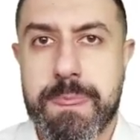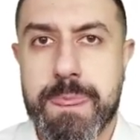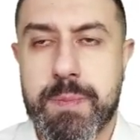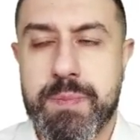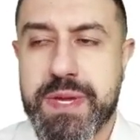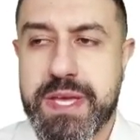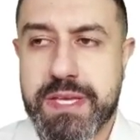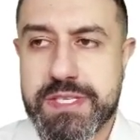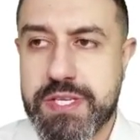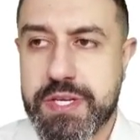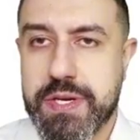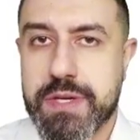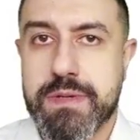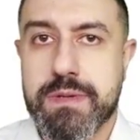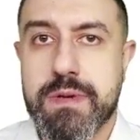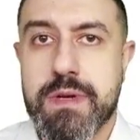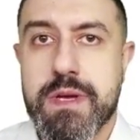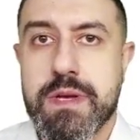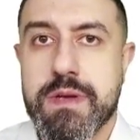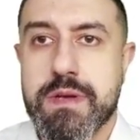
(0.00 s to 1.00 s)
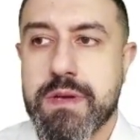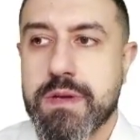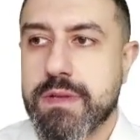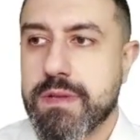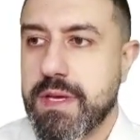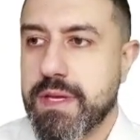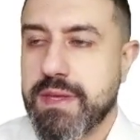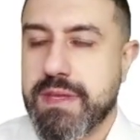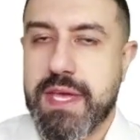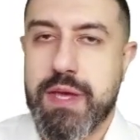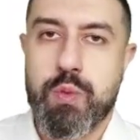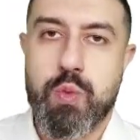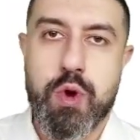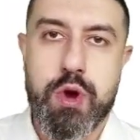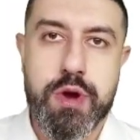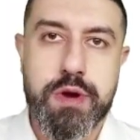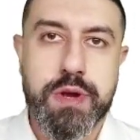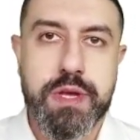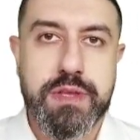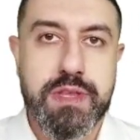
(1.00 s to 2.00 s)
because, they
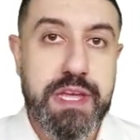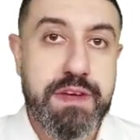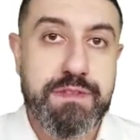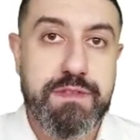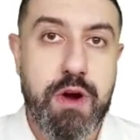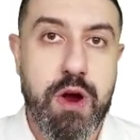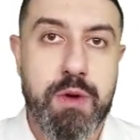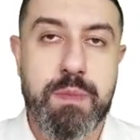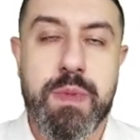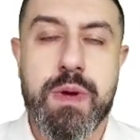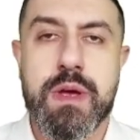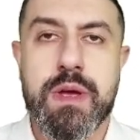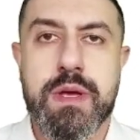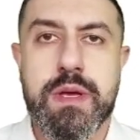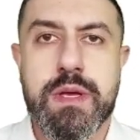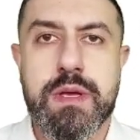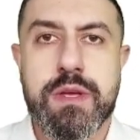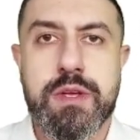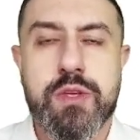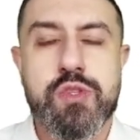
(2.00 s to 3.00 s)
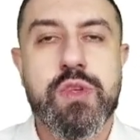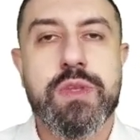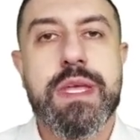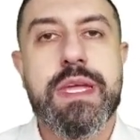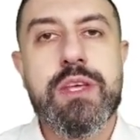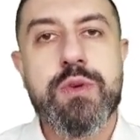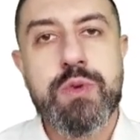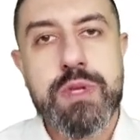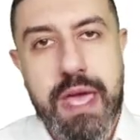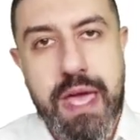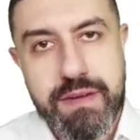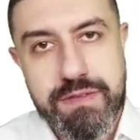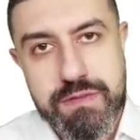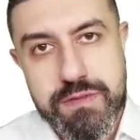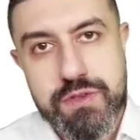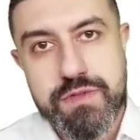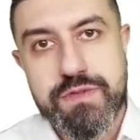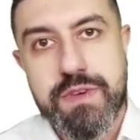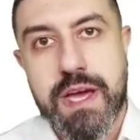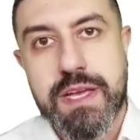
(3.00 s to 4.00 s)
work, they farm. So then you would have
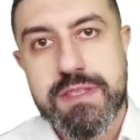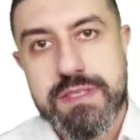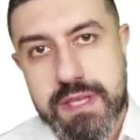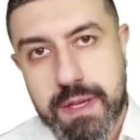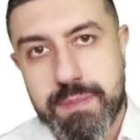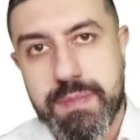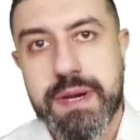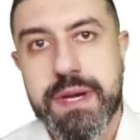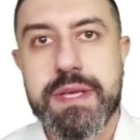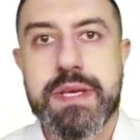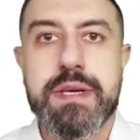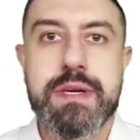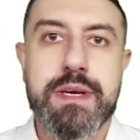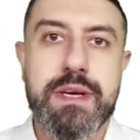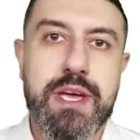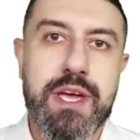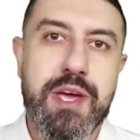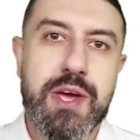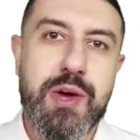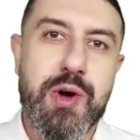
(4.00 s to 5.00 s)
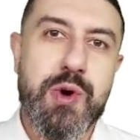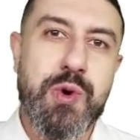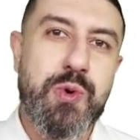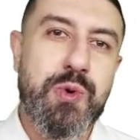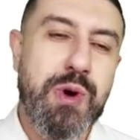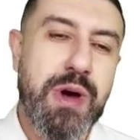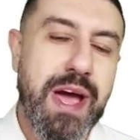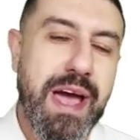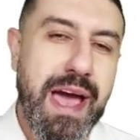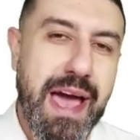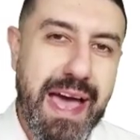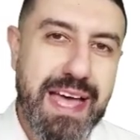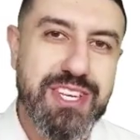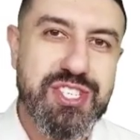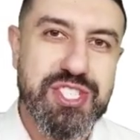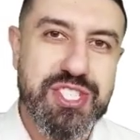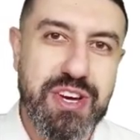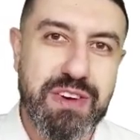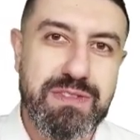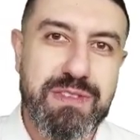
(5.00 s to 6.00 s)
to find somebody who has
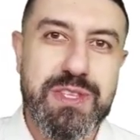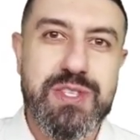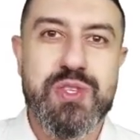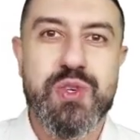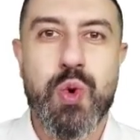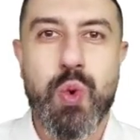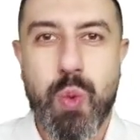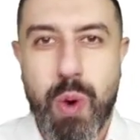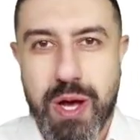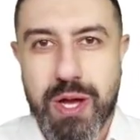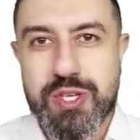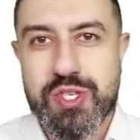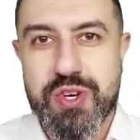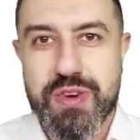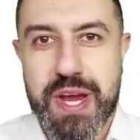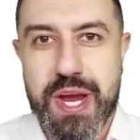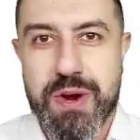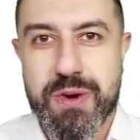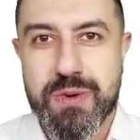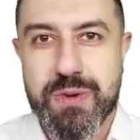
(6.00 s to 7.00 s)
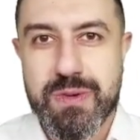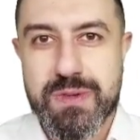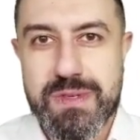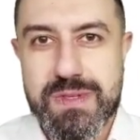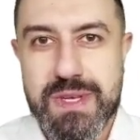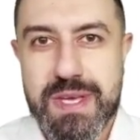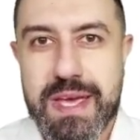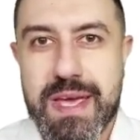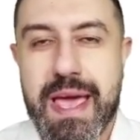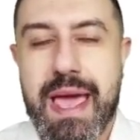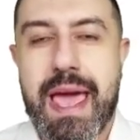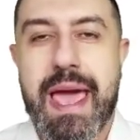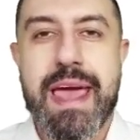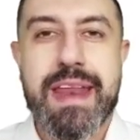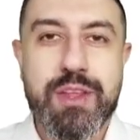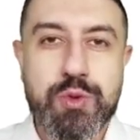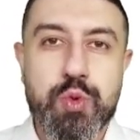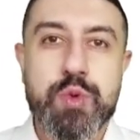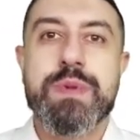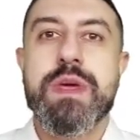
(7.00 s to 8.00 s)
shovels, who wants your arrows,
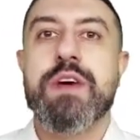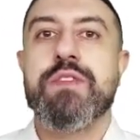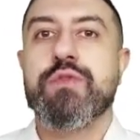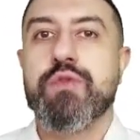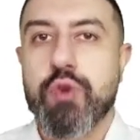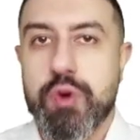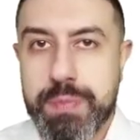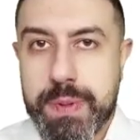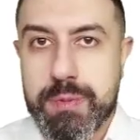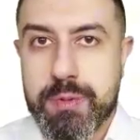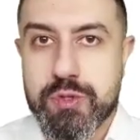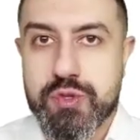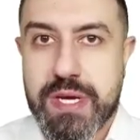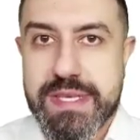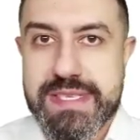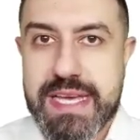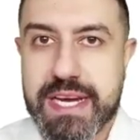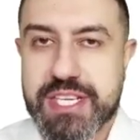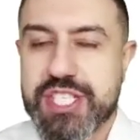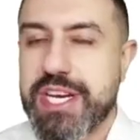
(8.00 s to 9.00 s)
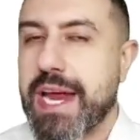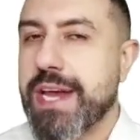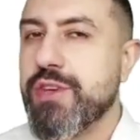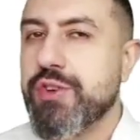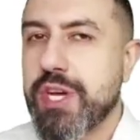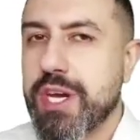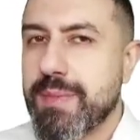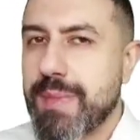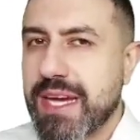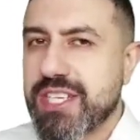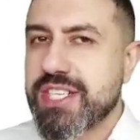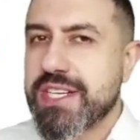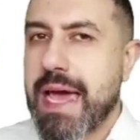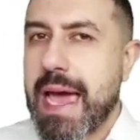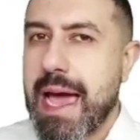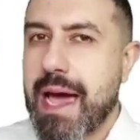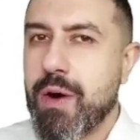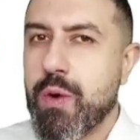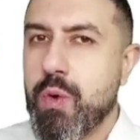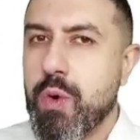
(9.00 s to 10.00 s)
and it would be a 4 people transaction. And you can imagine
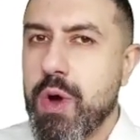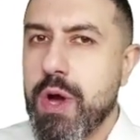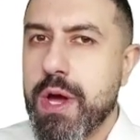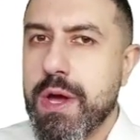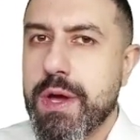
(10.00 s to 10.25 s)
how